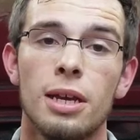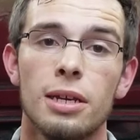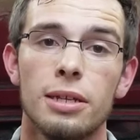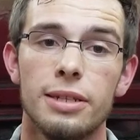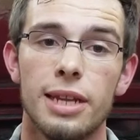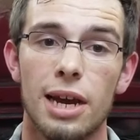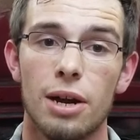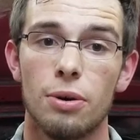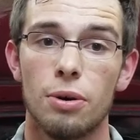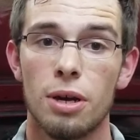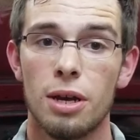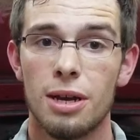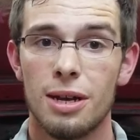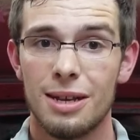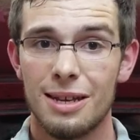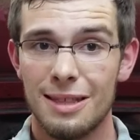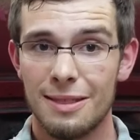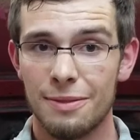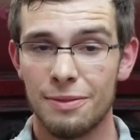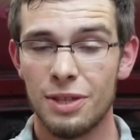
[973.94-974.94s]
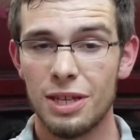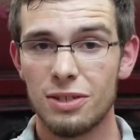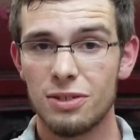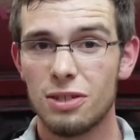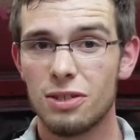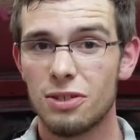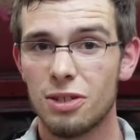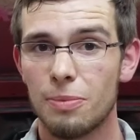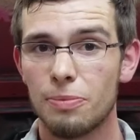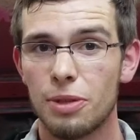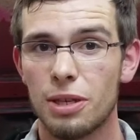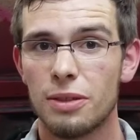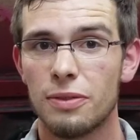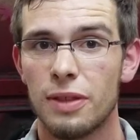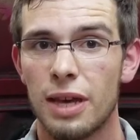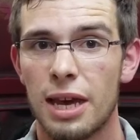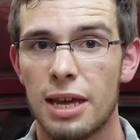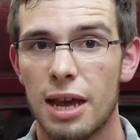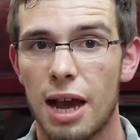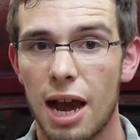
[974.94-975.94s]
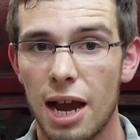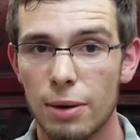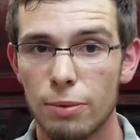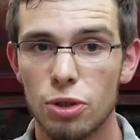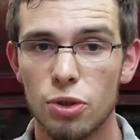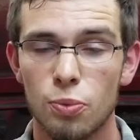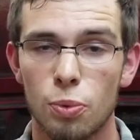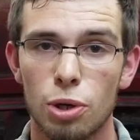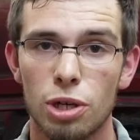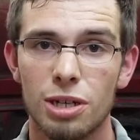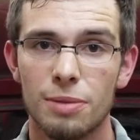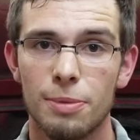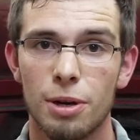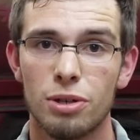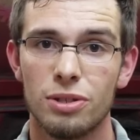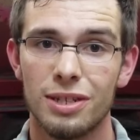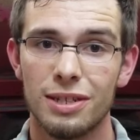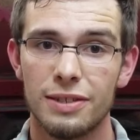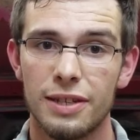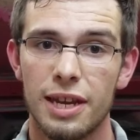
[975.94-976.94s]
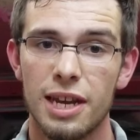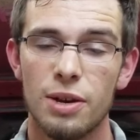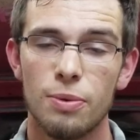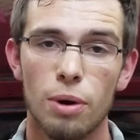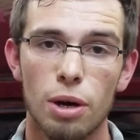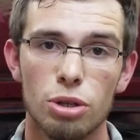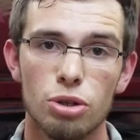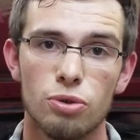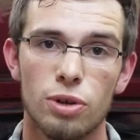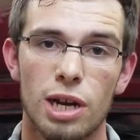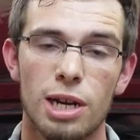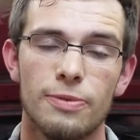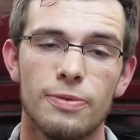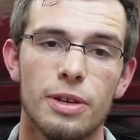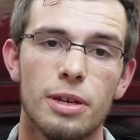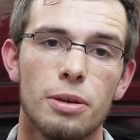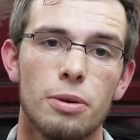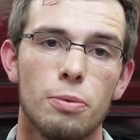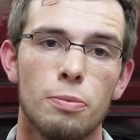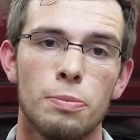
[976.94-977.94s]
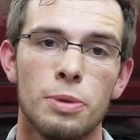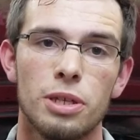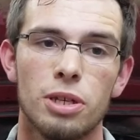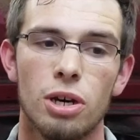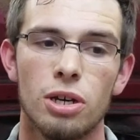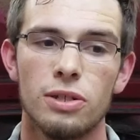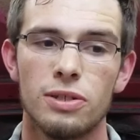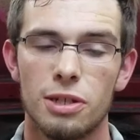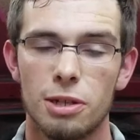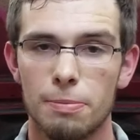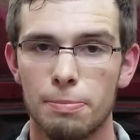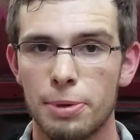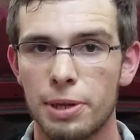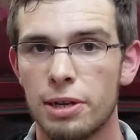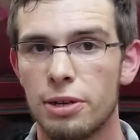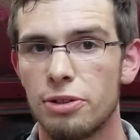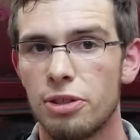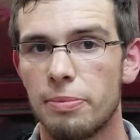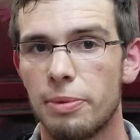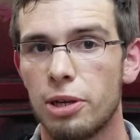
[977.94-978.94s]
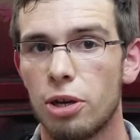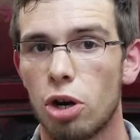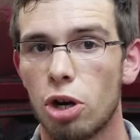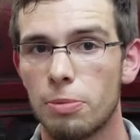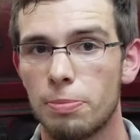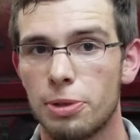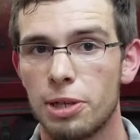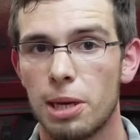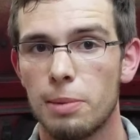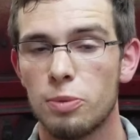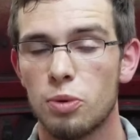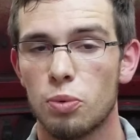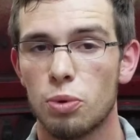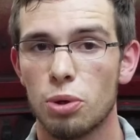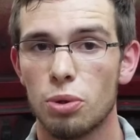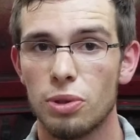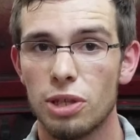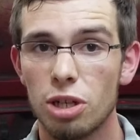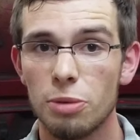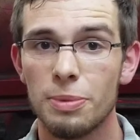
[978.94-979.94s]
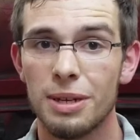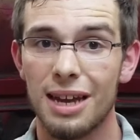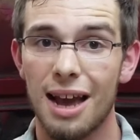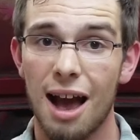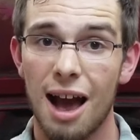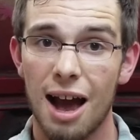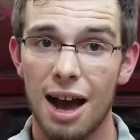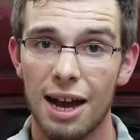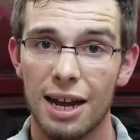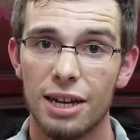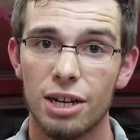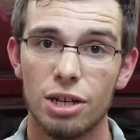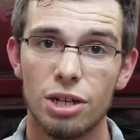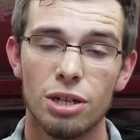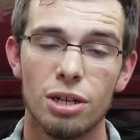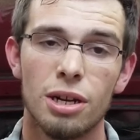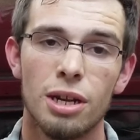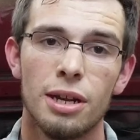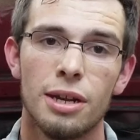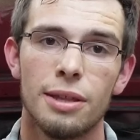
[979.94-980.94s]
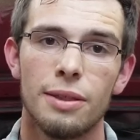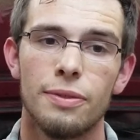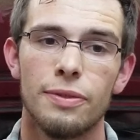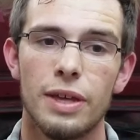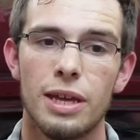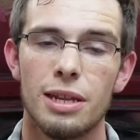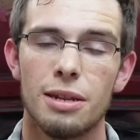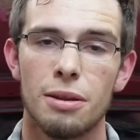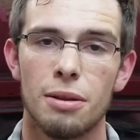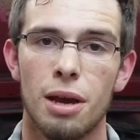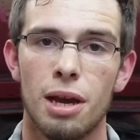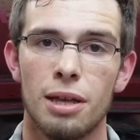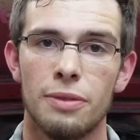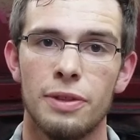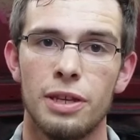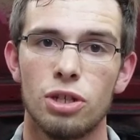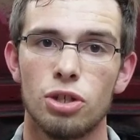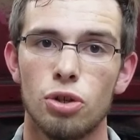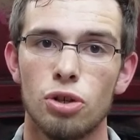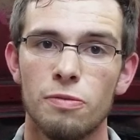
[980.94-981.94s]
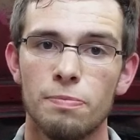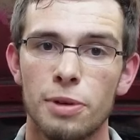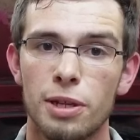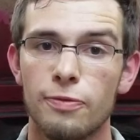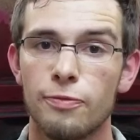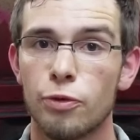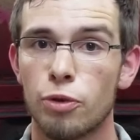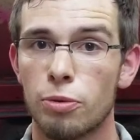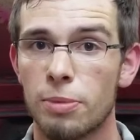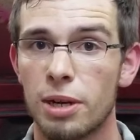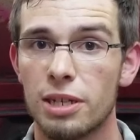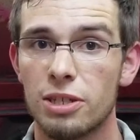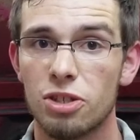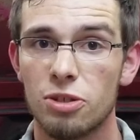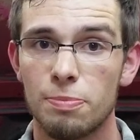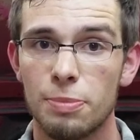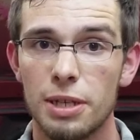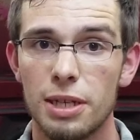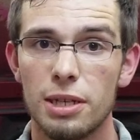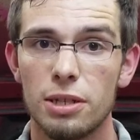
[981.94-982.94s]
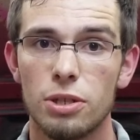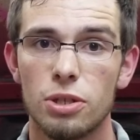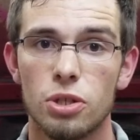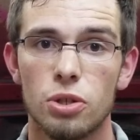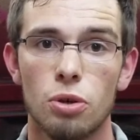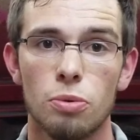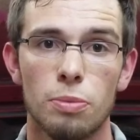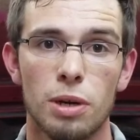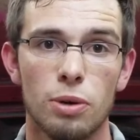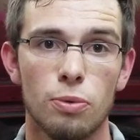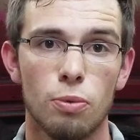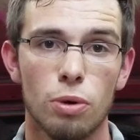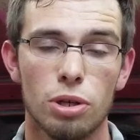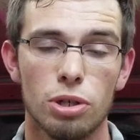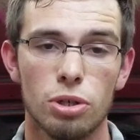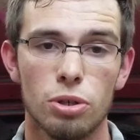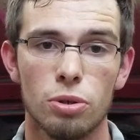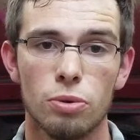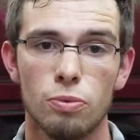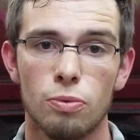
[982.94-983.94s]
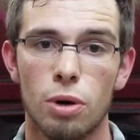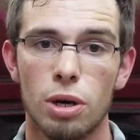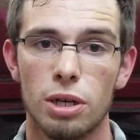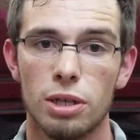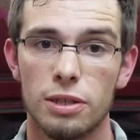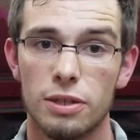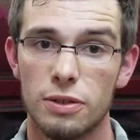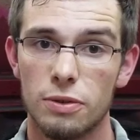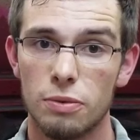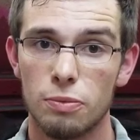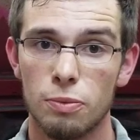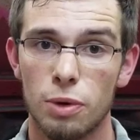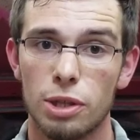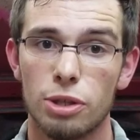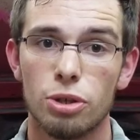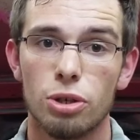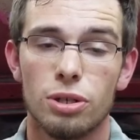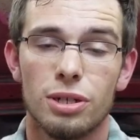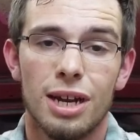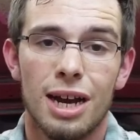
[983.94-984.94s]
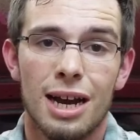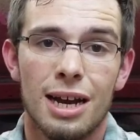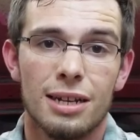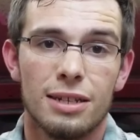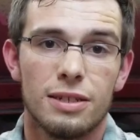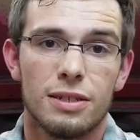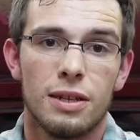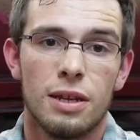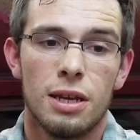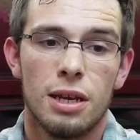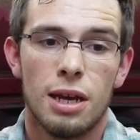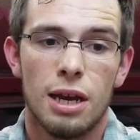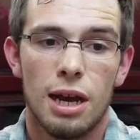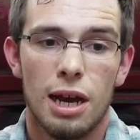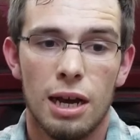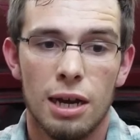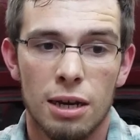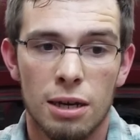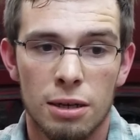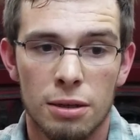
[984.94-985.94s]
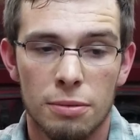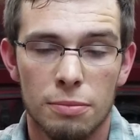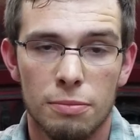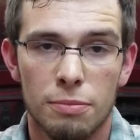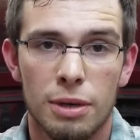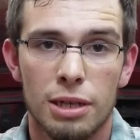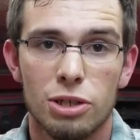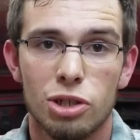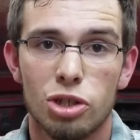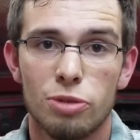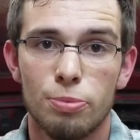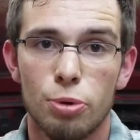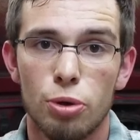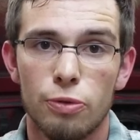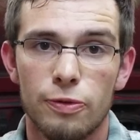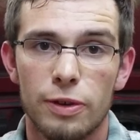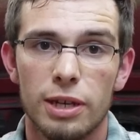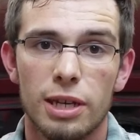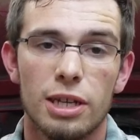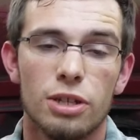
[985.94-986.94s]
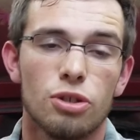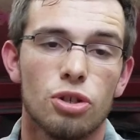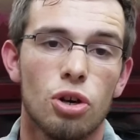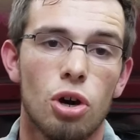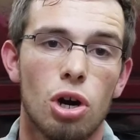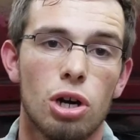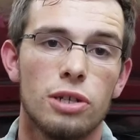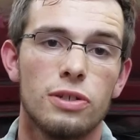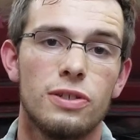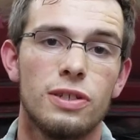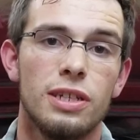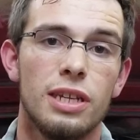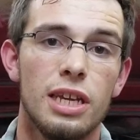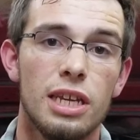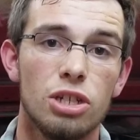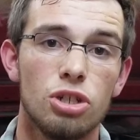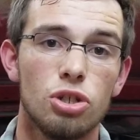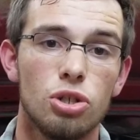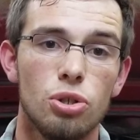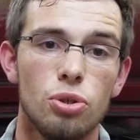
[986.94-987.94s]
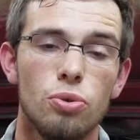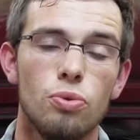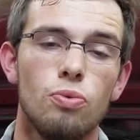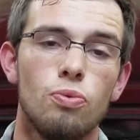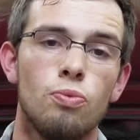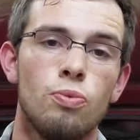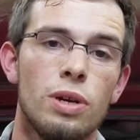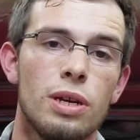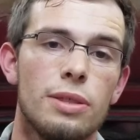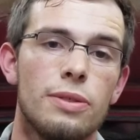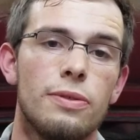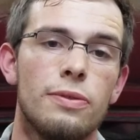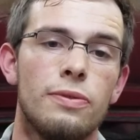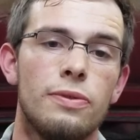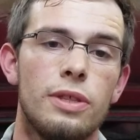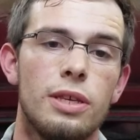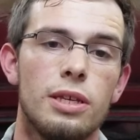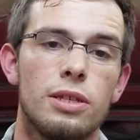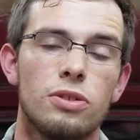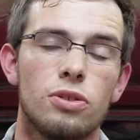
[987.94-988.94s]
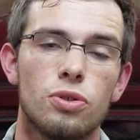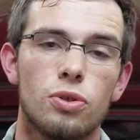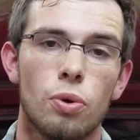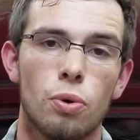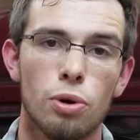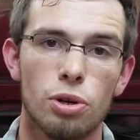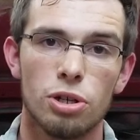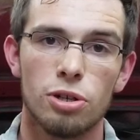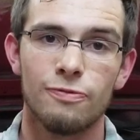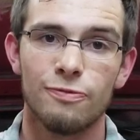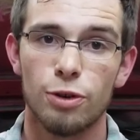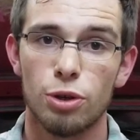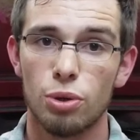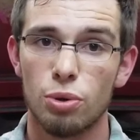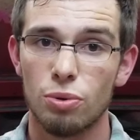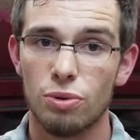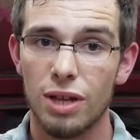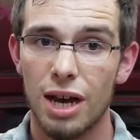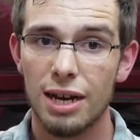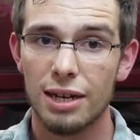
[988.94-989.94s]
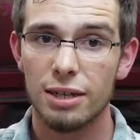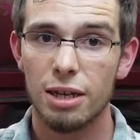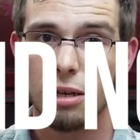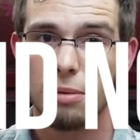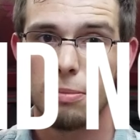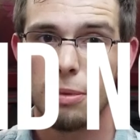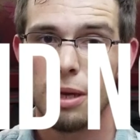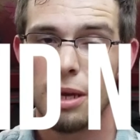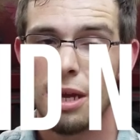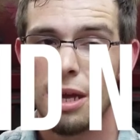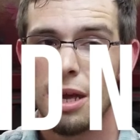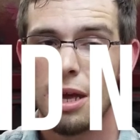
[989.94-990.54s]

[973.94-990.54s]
Now, this is something that I was worried about today while driving, because it appeared that my RPMs were a little bit higher than they should have been for my speed, so my wonder was whether or not my spoofing has caused an issue with this torque converter lockup.